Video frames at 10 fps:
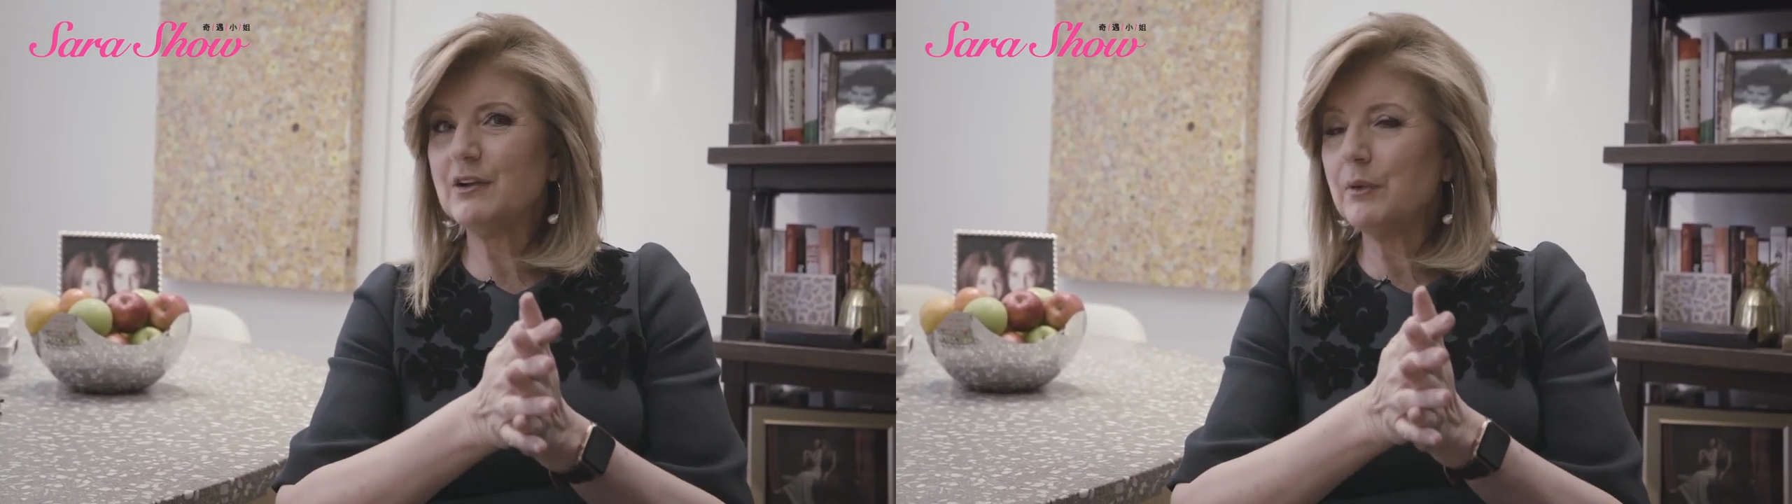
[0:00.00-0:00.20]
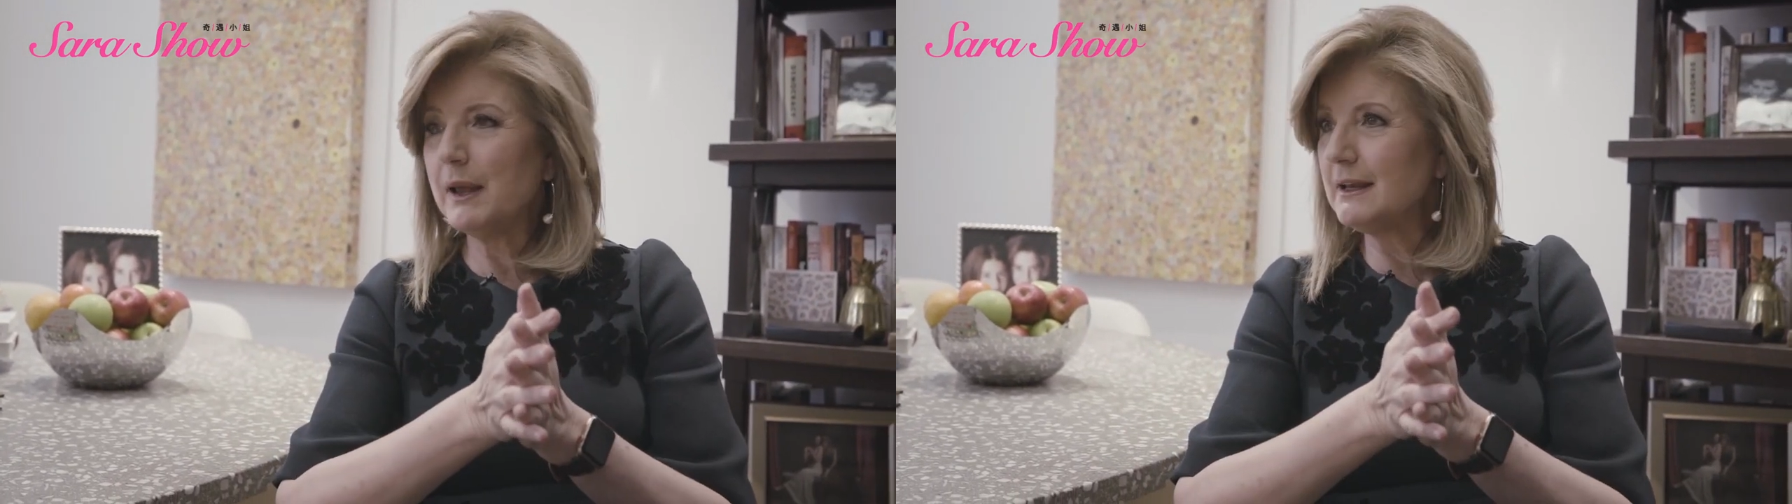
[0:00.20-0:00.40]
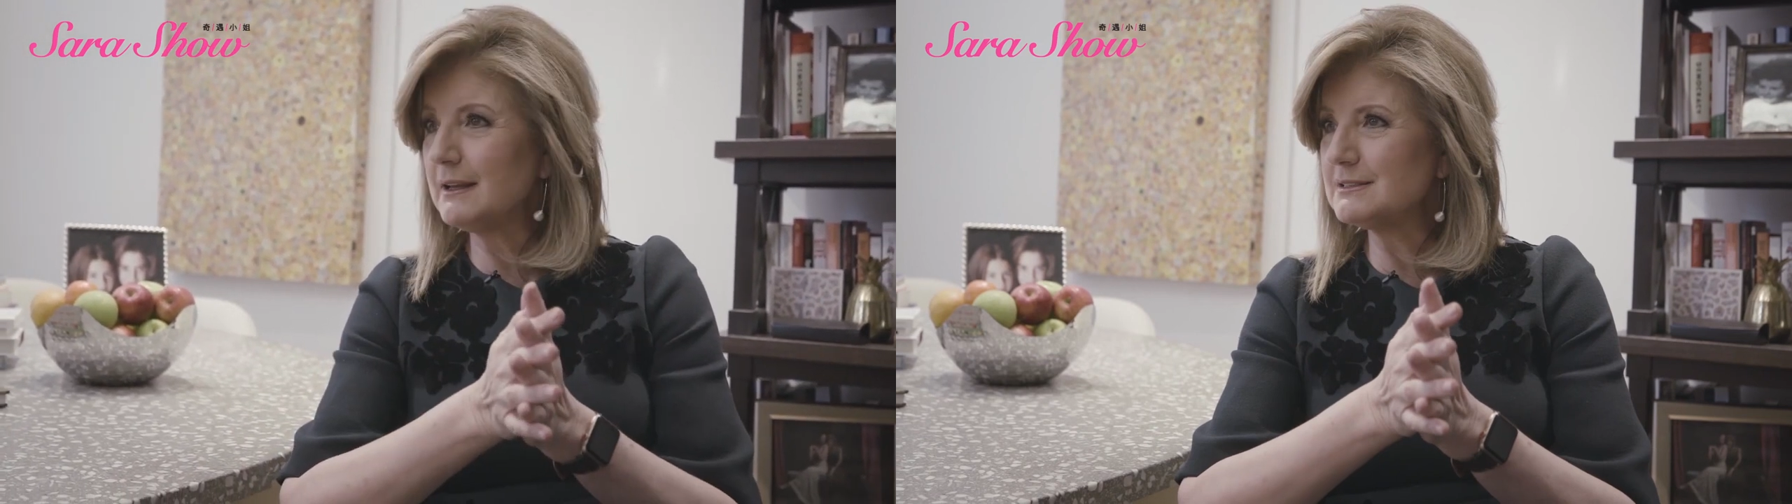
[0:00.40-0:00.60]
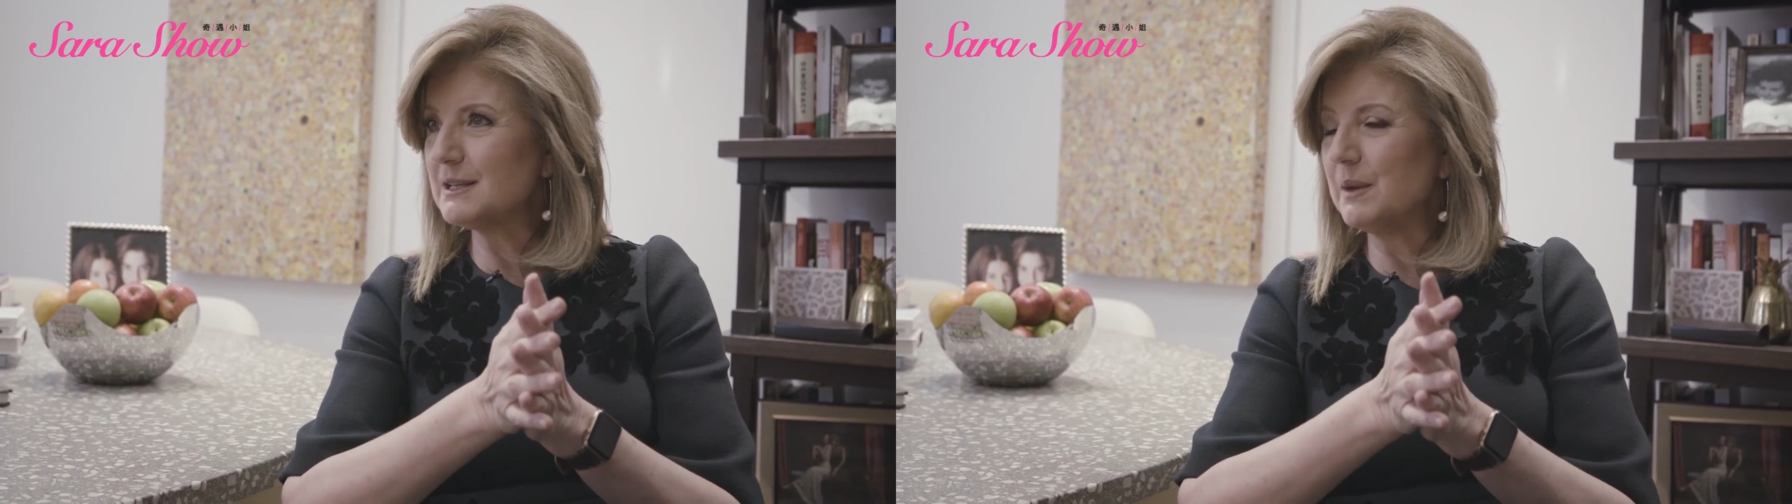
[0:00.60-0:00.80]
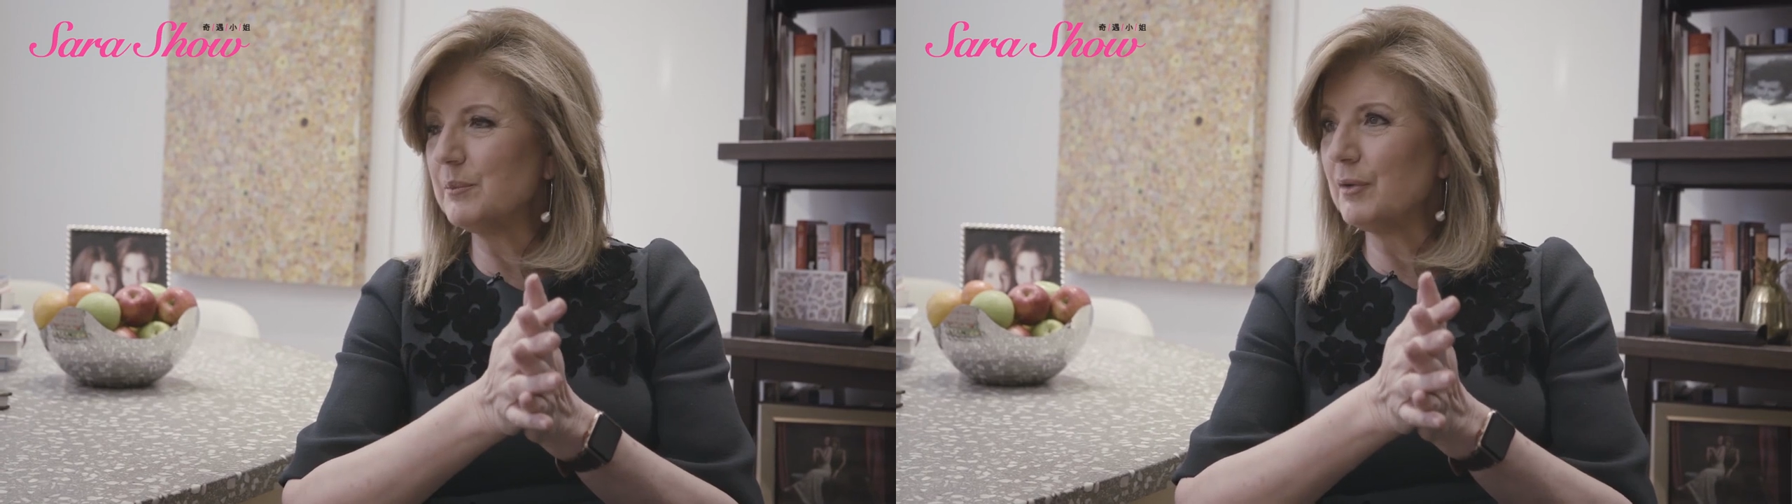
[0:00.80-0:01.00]
great
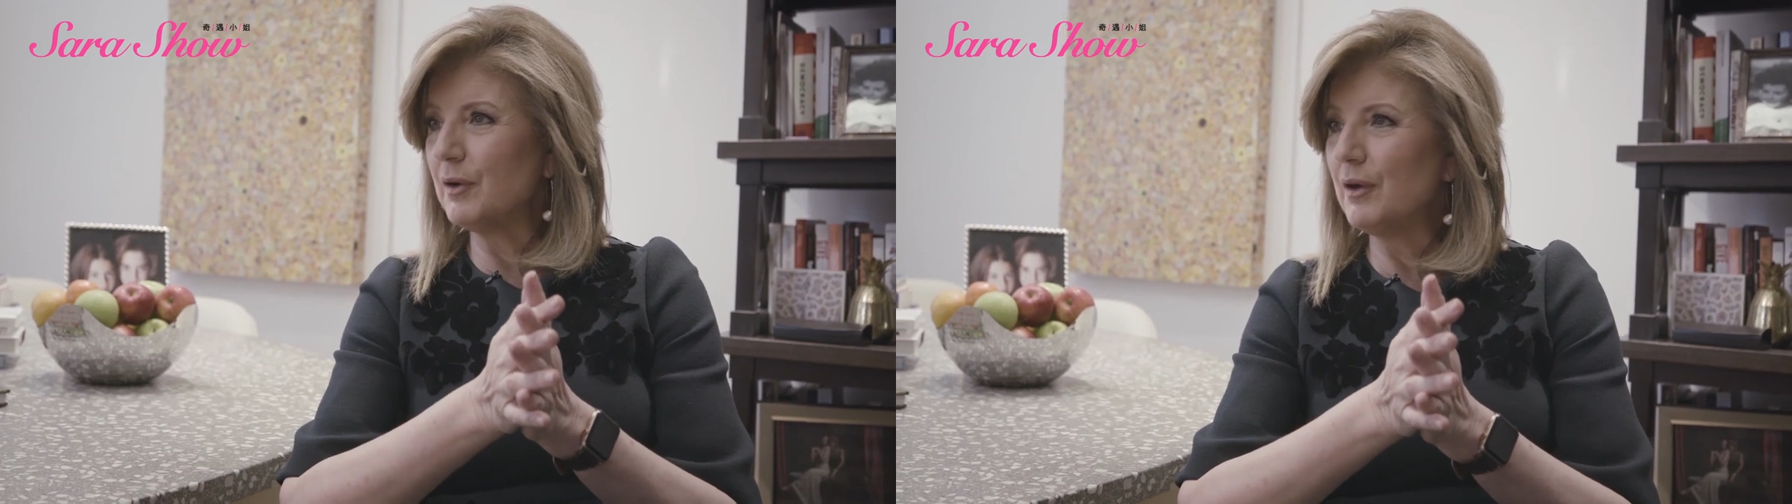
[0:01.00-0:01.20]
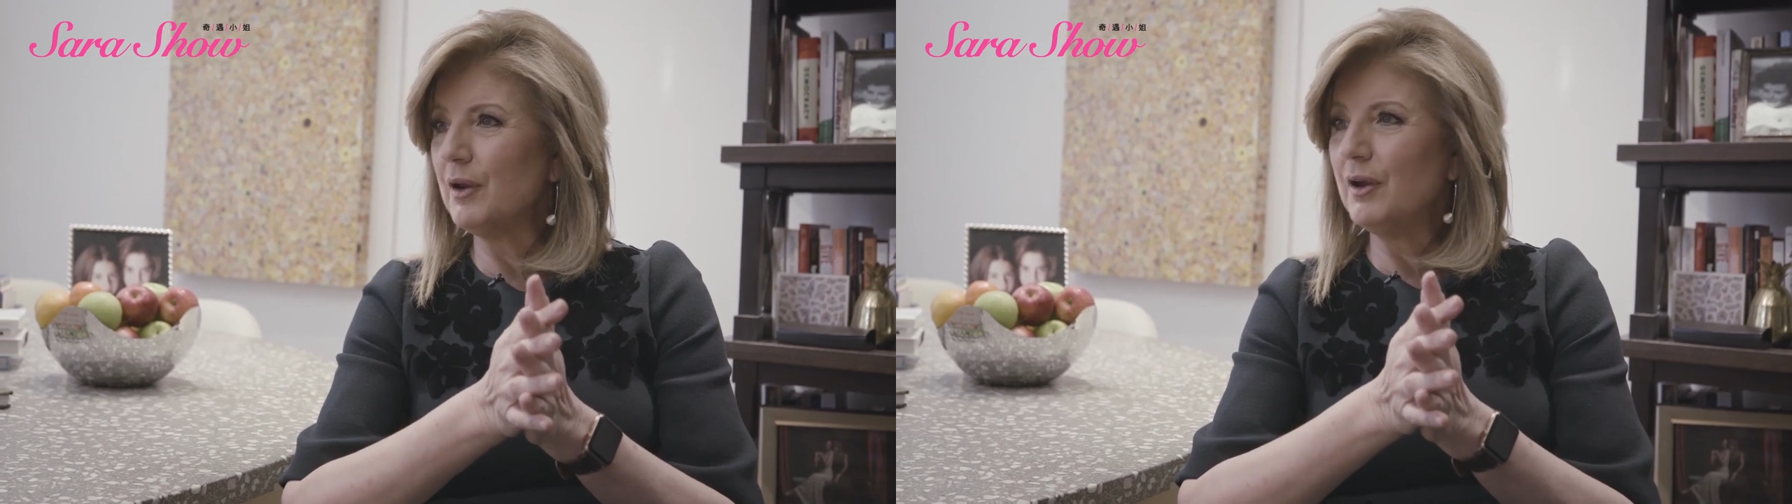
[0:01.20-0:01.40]
example